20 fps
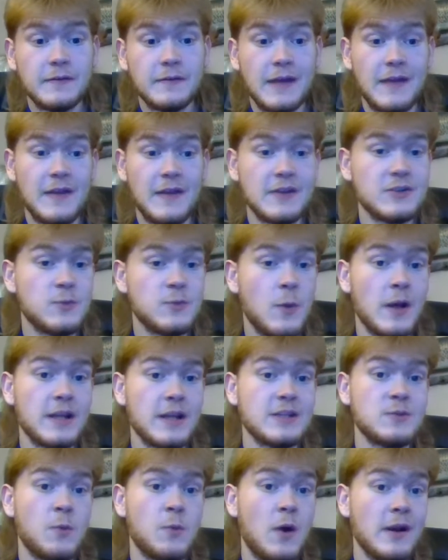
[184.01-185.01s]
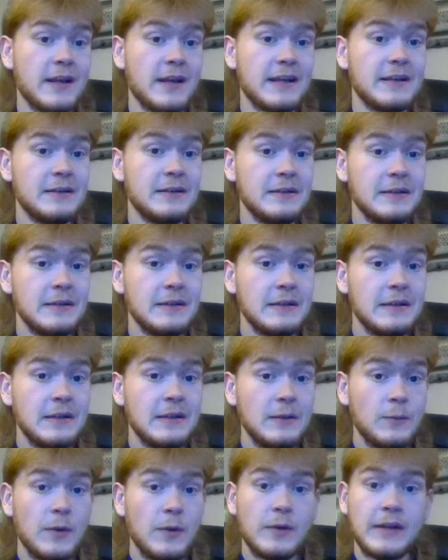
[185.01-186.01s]
and then 2020,
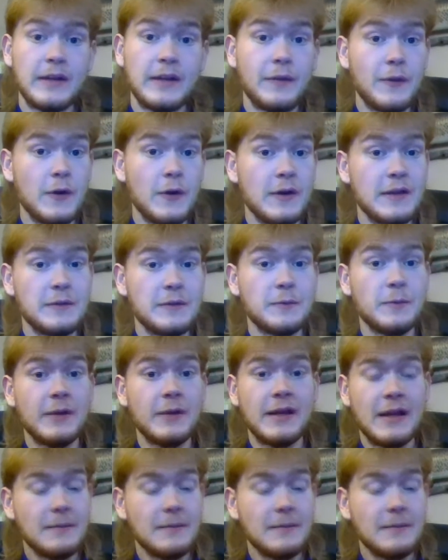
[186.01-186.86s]
we only had 33.